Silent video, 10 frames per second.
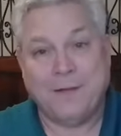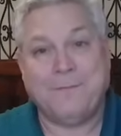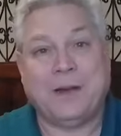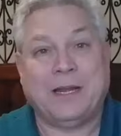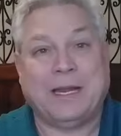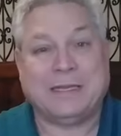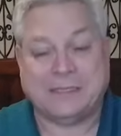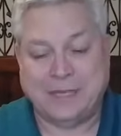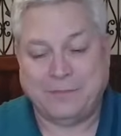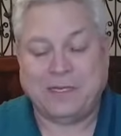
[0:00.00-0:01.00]
But at the
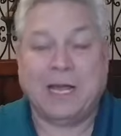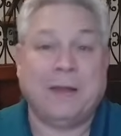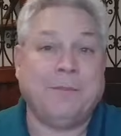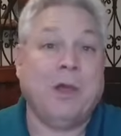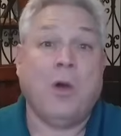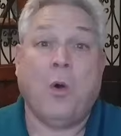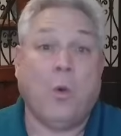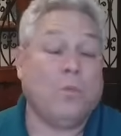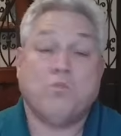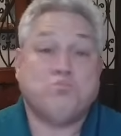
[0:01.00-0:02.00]
same time,
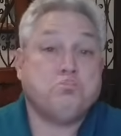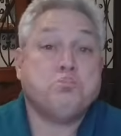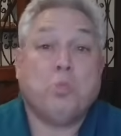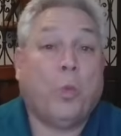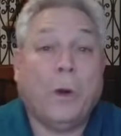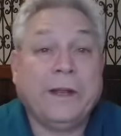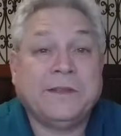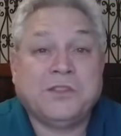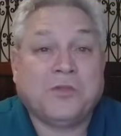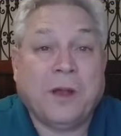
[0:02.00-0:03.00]
what
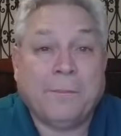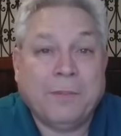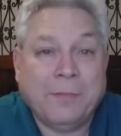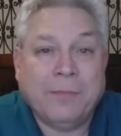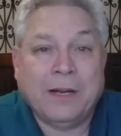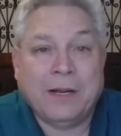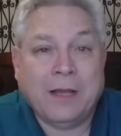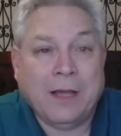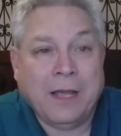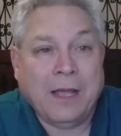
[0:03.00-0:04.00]
is Trump but
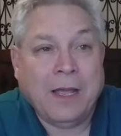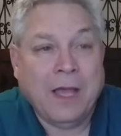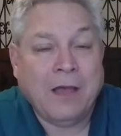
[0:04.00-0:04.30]
a,